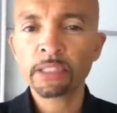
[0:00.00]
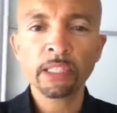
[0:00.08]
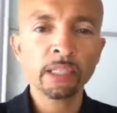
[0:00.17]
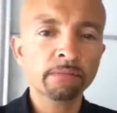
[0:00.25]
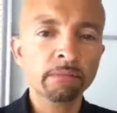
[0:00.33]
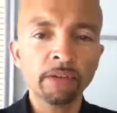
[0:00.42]

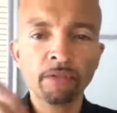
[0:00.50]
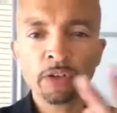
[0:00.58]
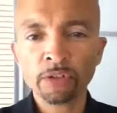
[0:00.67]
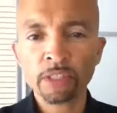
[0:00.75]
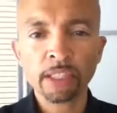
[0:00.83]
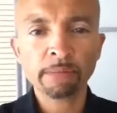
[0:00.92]
Stina, my
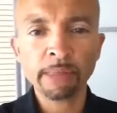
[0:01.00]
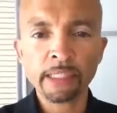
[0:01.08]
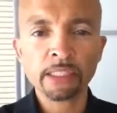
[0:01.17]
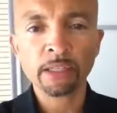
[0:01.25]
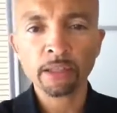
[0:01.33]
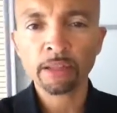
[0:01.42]
fiance,
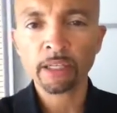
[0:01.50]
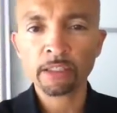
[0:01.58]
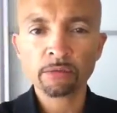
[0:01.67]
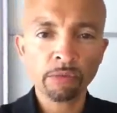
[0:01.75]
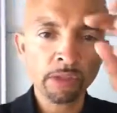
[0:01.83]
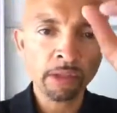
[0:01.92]
makes other
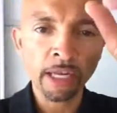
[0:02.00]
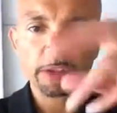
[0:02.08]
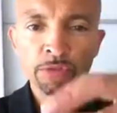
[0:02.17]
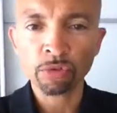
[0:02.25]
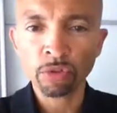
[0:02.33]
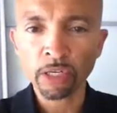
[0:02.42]
things with
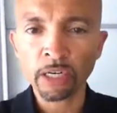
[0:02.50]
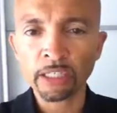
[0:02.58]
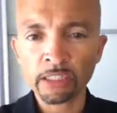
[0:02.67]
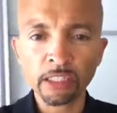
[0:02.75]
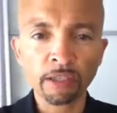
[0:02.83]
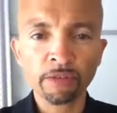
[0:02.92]
natural
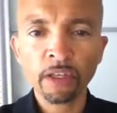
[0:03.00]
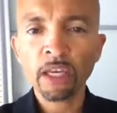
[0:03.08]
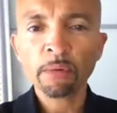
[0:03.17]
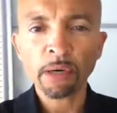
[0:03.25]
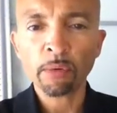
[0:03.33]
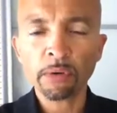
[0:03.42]
organic stuff,
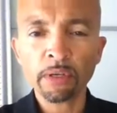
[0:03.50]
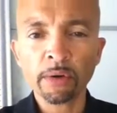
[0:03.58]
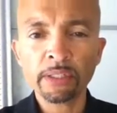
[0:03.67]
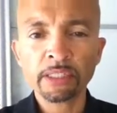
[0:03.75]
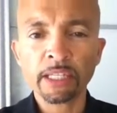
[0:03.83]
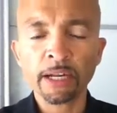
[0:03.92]
but I won't
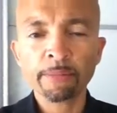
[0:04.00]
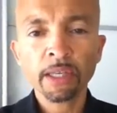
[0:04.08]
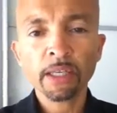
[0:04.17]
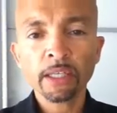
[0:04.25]
go into that.